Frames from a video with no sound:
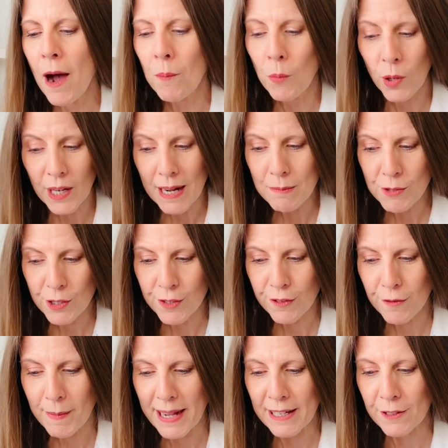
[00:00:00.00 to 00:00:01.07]
what I'm doing
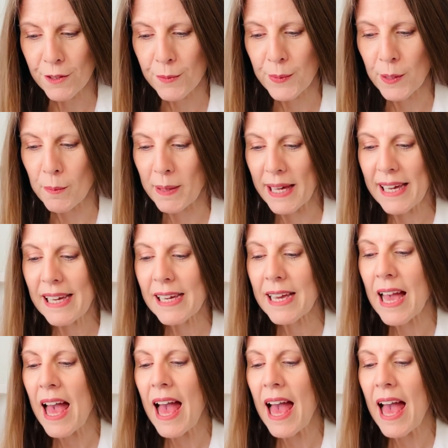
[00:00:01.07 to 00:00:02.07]
for my health and well-being,